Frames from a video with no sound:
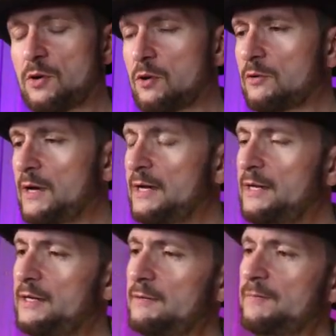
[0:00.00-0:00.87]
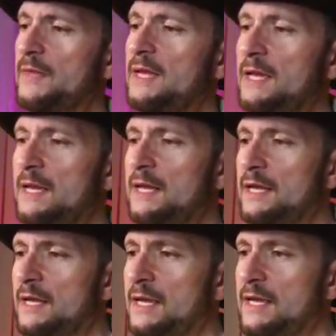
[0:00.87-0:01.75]
card right here.
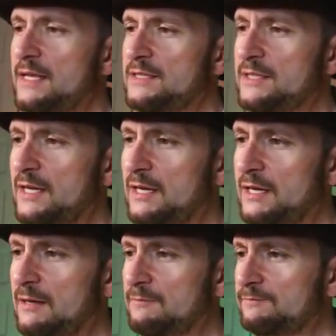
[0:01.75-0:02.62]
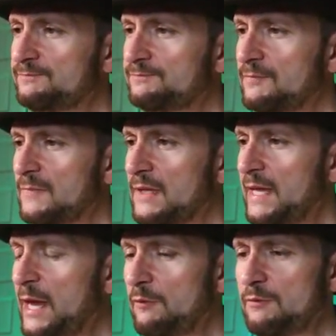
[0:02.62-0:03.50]
It's
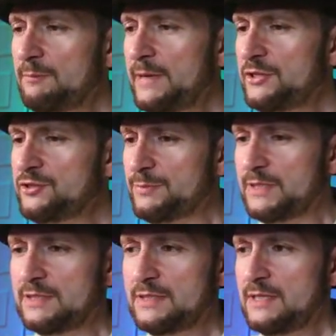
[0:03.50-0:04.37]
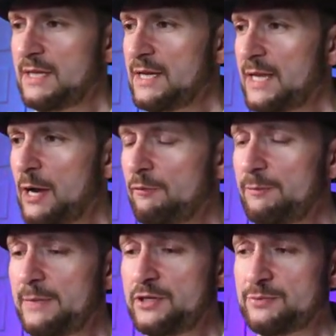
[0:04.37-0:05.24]
Kelvin Benjamin.
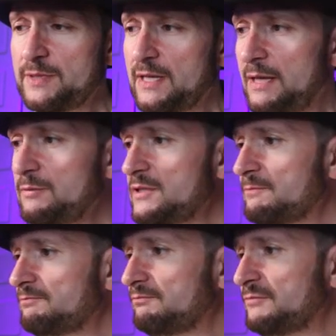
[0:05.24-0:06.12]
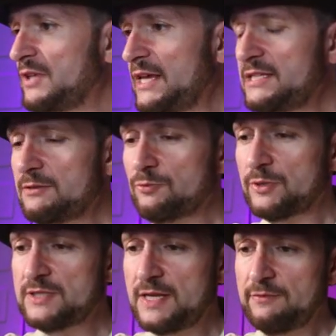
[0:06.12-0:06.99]
Kelvin Benjamin, he was a decent
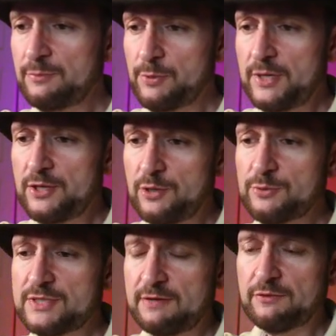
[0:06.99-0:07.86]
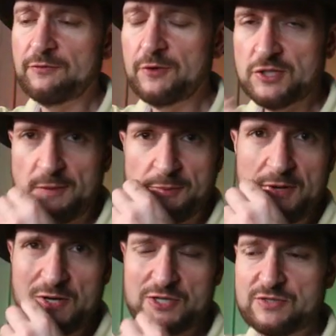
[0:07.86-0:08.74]
receiver, pretty good receiver the first couple
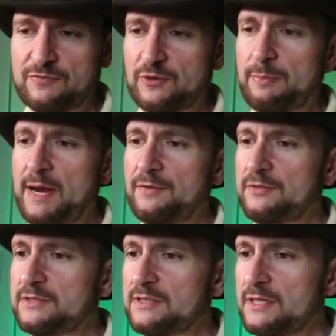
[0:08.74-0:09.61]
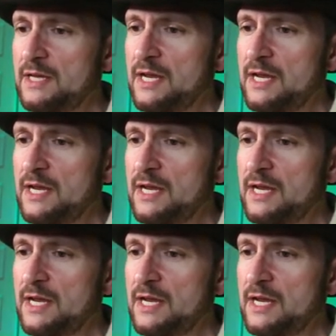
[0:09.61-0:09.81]
years for the Panthers.